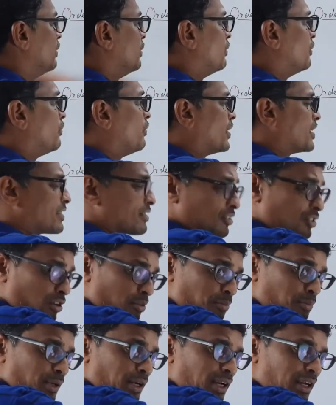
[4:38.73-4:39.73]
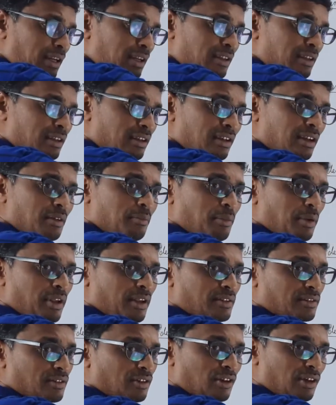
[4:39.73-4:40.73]
first component and B
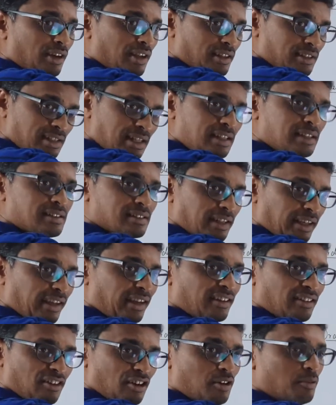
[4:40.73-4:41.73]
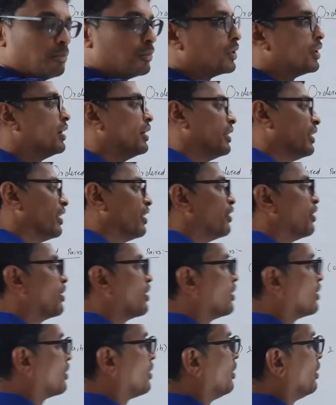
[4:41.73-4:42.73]
is called as the second component. Here you
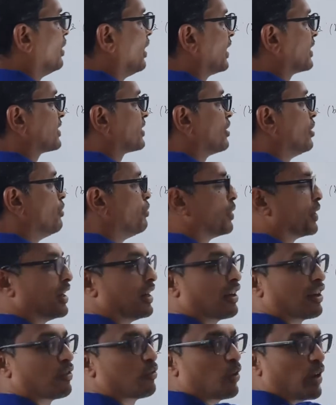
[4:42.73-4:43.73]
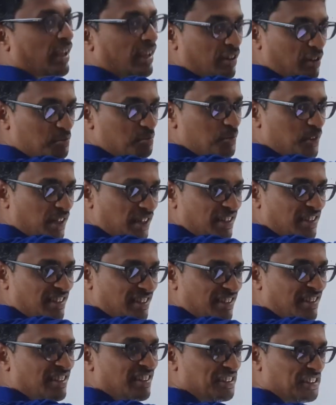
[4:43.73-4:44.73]
can call X component and Y component.
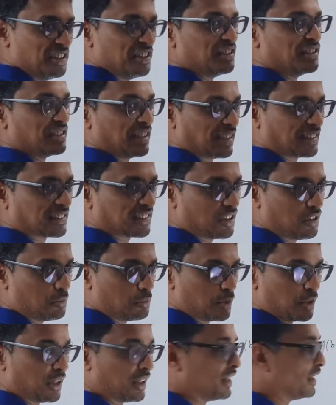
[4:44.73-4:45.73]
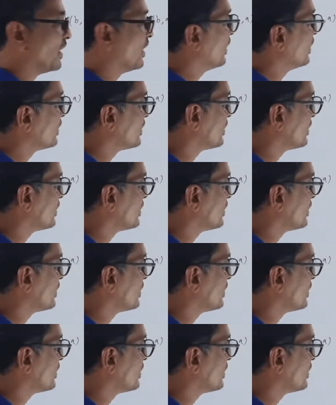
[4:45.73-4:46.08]
So X component is